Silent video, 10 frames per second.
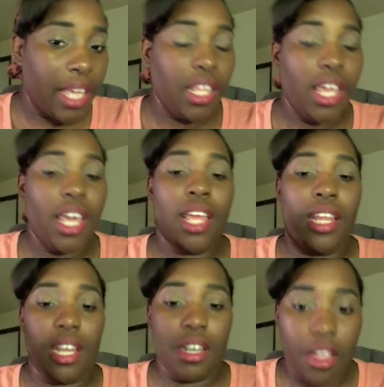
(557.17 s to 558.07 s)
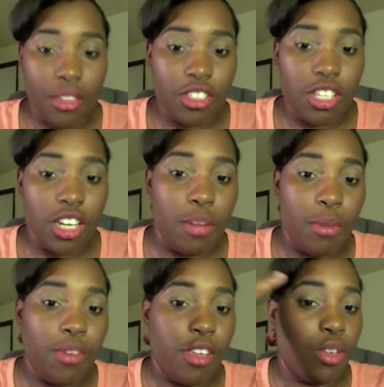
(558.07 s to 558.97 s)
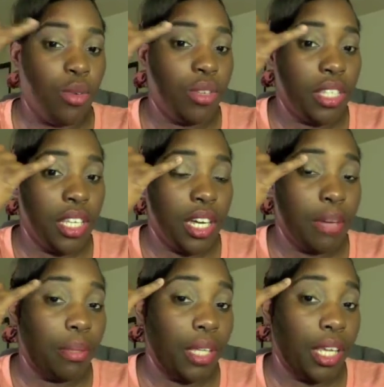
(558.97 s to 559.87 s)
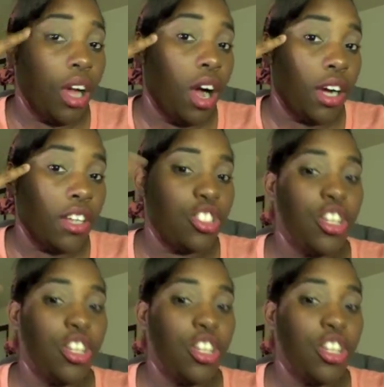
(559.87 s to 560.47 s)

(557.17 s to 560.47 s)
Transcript: in another scene in the movie you see a complete arch.